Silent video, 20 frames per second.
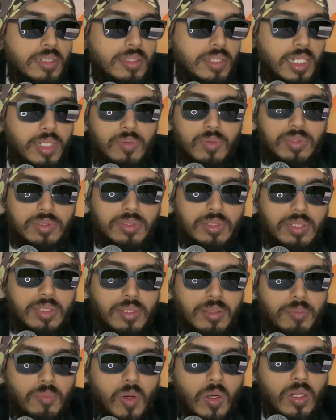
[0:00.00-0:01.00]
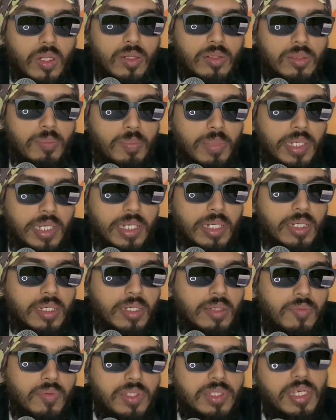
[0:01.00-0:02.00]
That was the model of the plane,
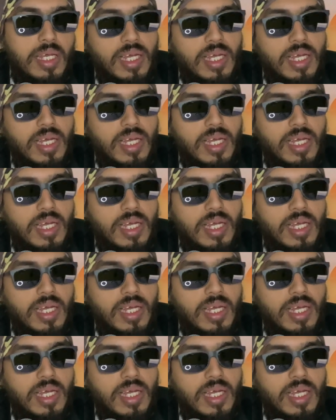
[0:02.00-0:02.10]
which